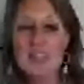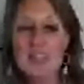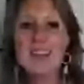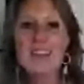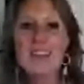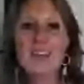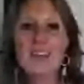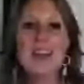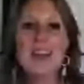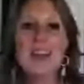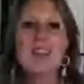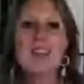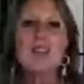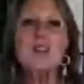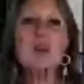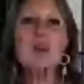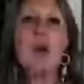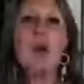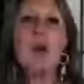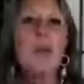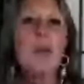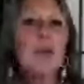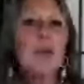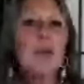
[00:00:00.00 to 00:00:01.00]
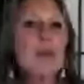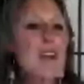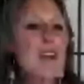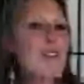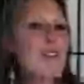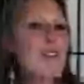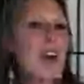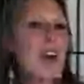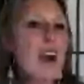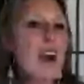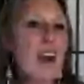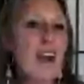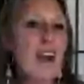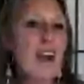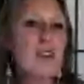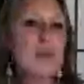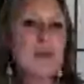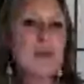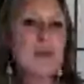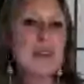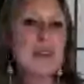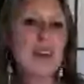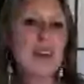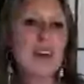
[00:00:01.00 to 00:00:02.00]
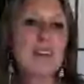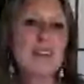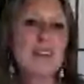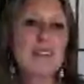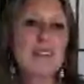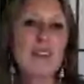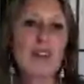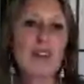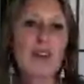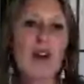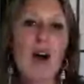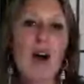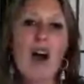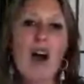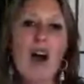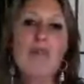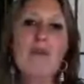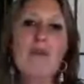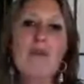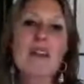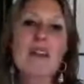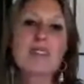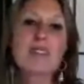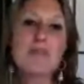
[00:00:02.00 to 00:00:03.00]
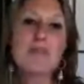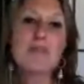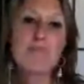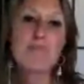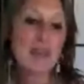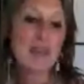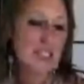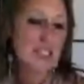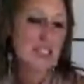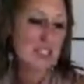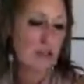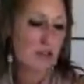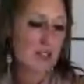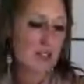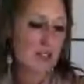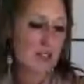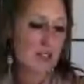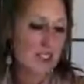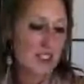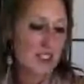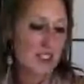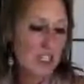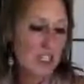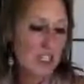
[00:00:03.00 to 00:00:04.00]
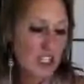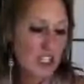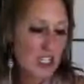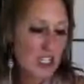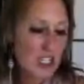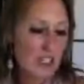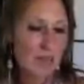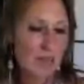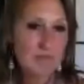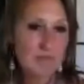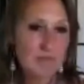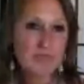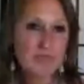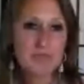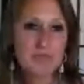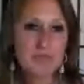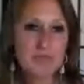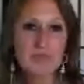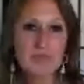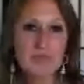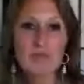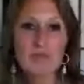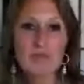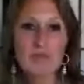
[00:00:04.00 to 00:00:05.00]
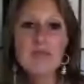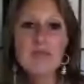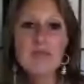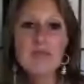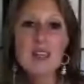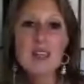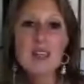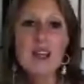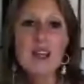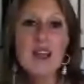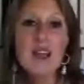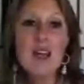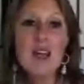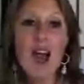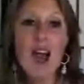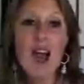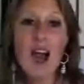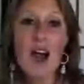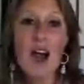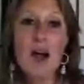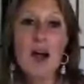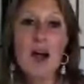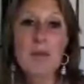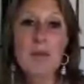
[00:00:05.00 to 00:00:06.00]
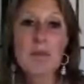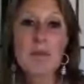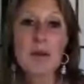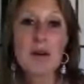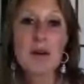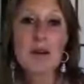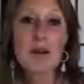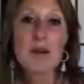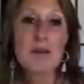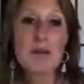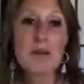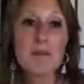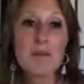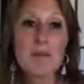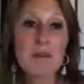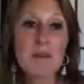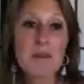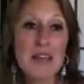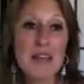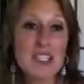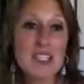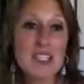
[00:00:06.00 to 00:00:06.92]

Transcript: Right? Nobody will ever hire you because they'll automatically base their decision um, based